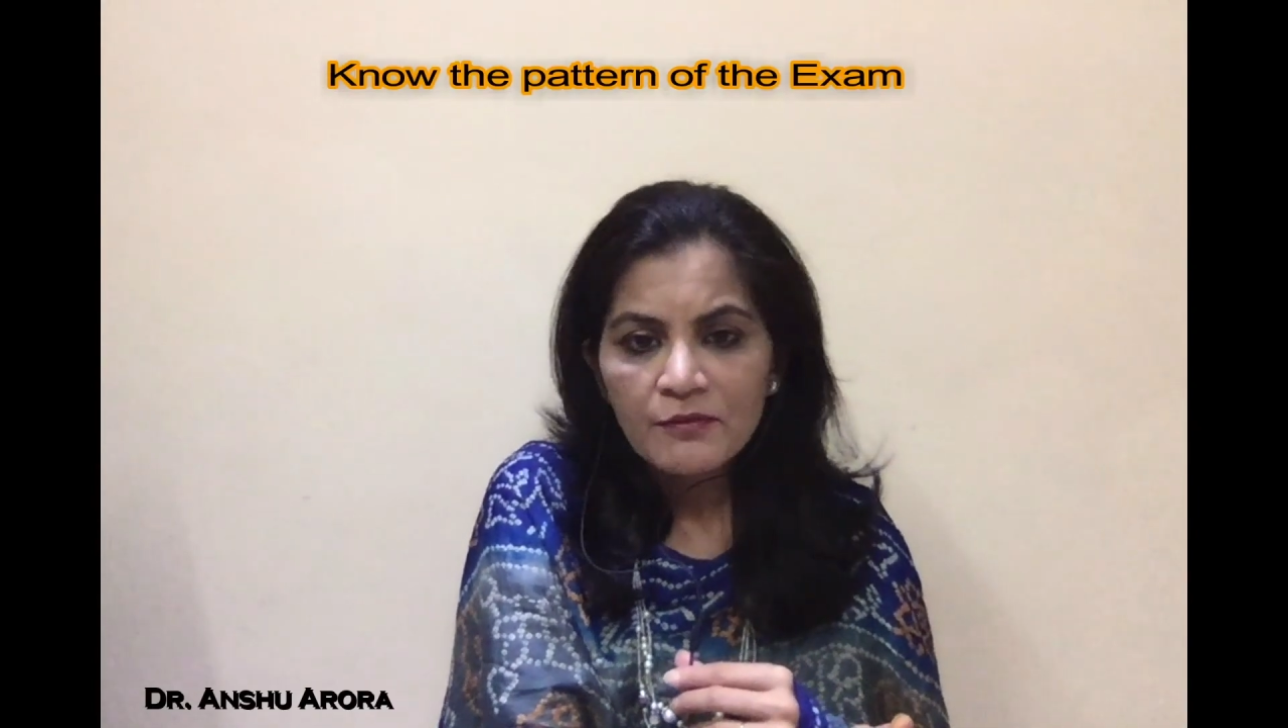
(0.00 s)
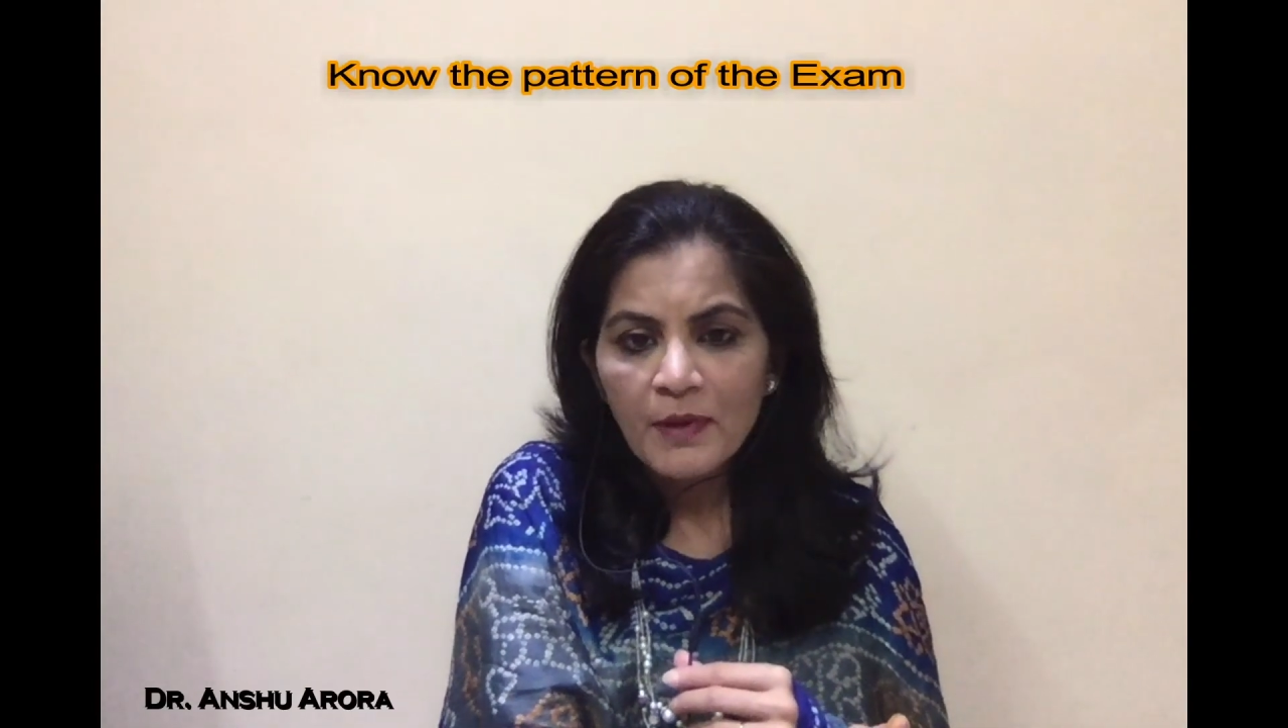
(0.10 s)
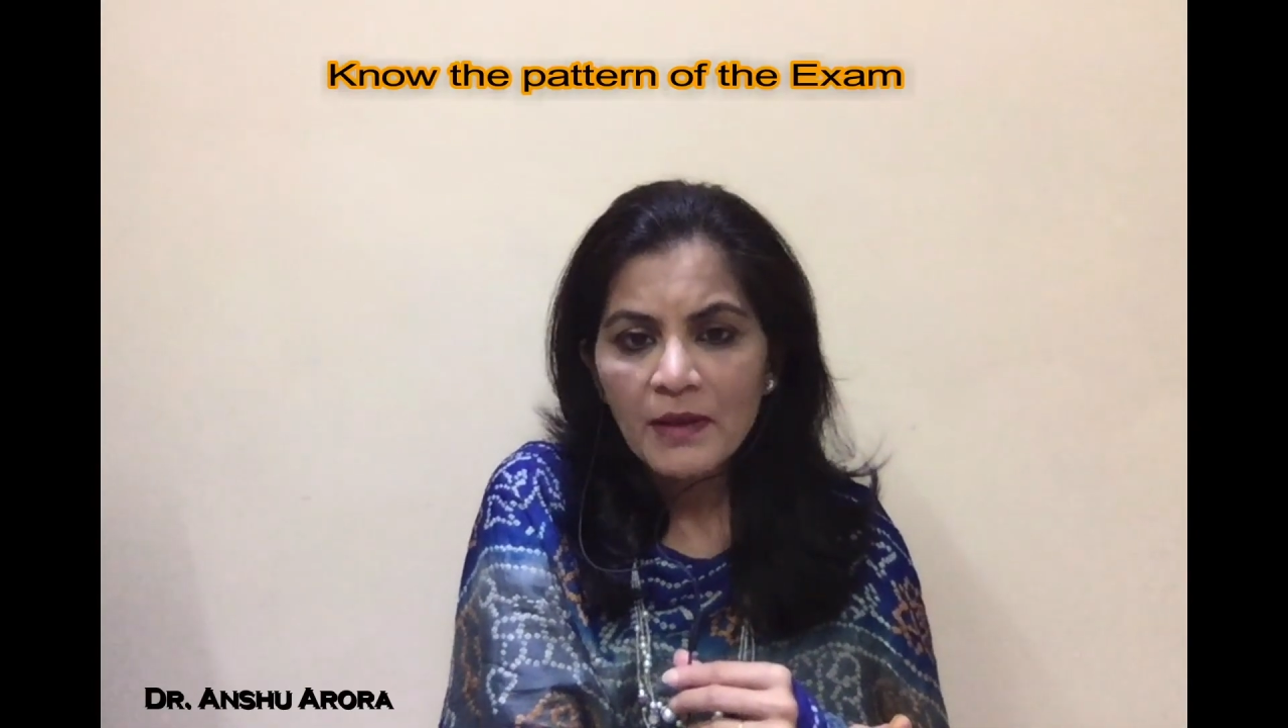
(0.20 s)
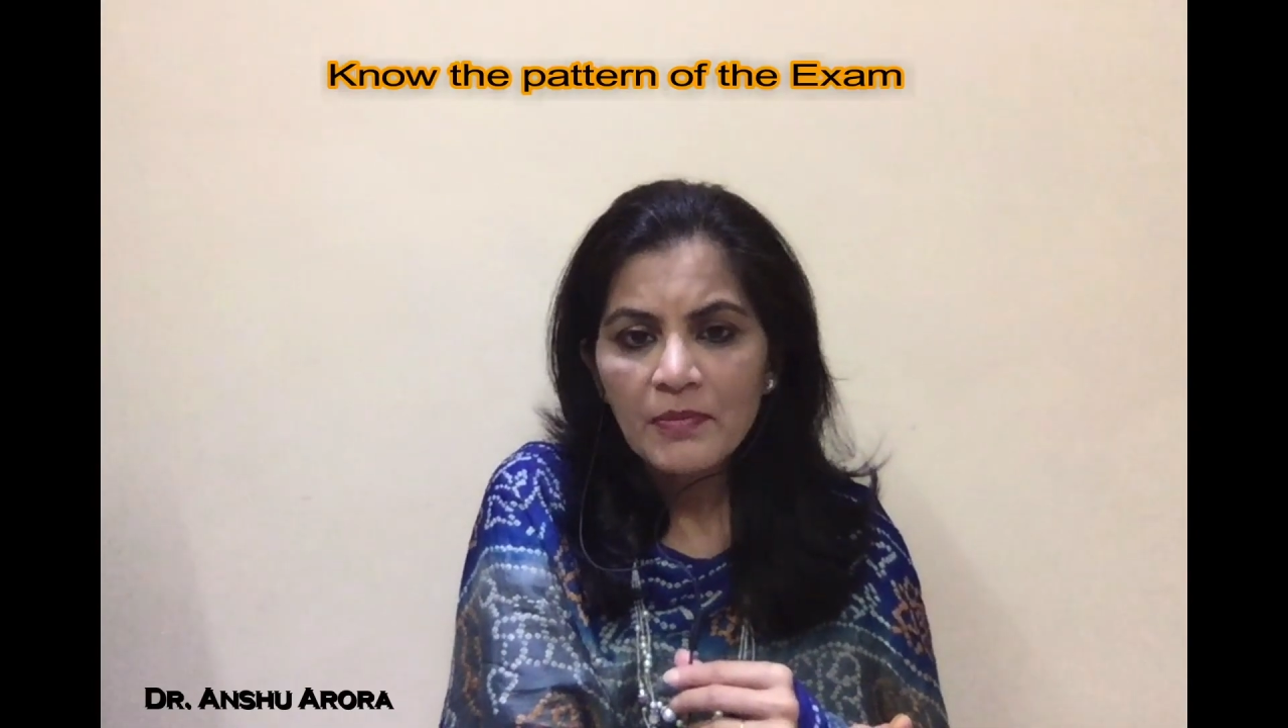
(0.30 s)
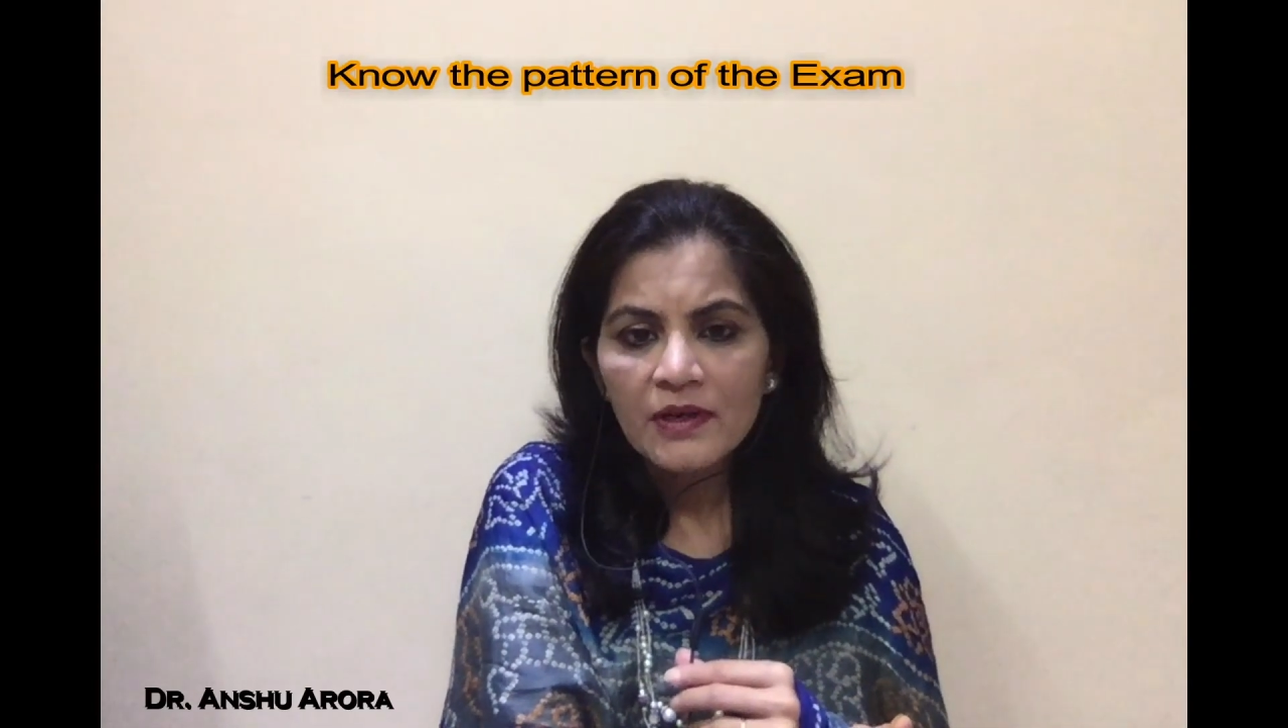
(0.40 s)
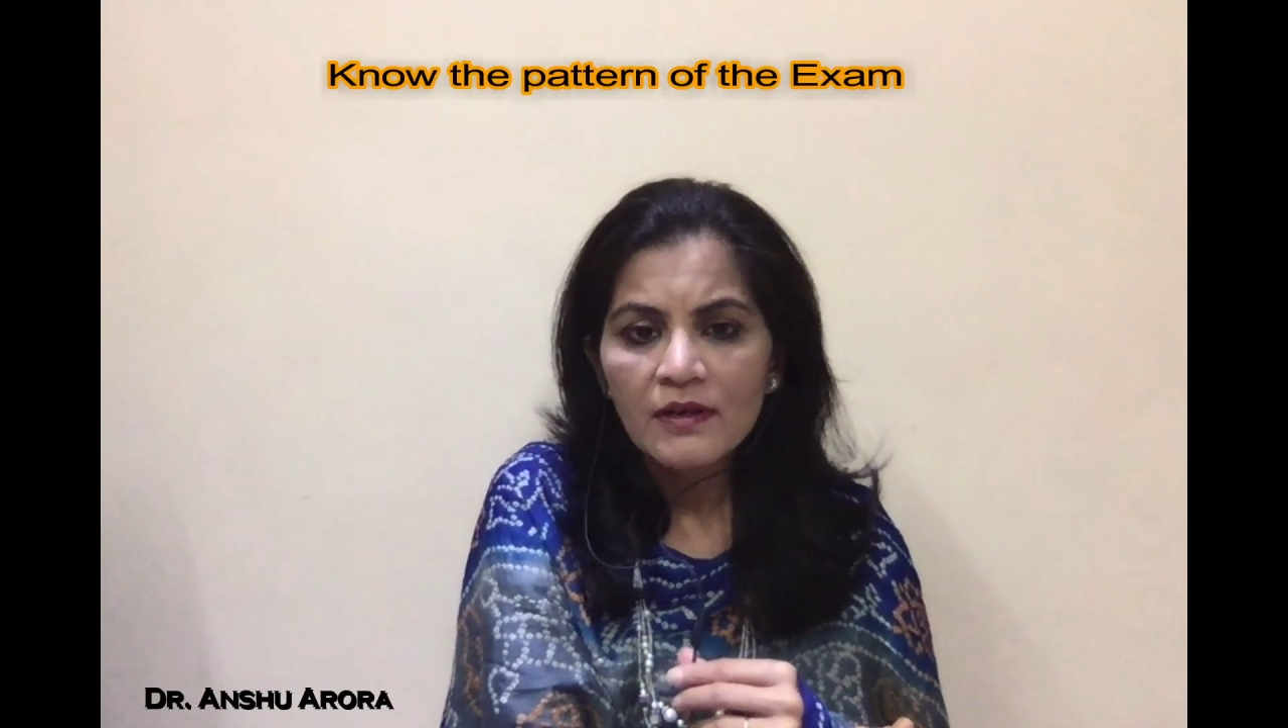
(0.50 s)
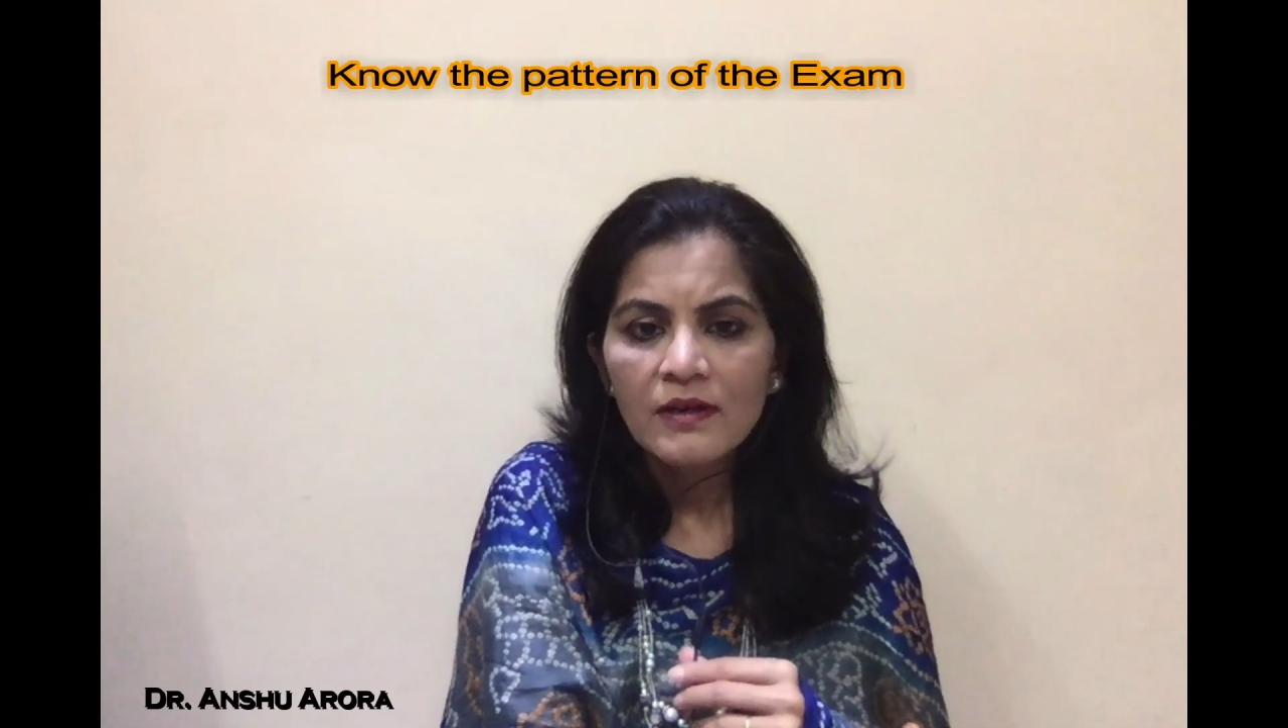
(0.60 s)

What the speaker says: paper,